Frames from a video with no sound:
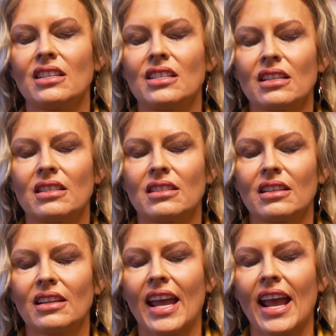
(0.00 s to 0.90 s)
I just
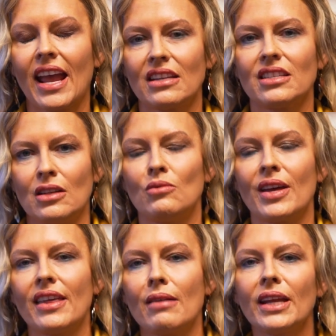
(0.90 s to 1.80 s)
can't deal
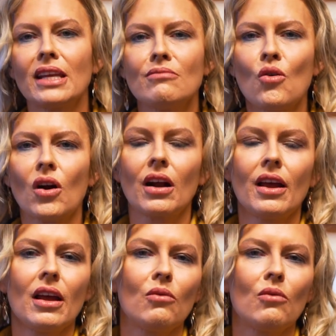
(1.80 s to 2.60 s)
with them anymore.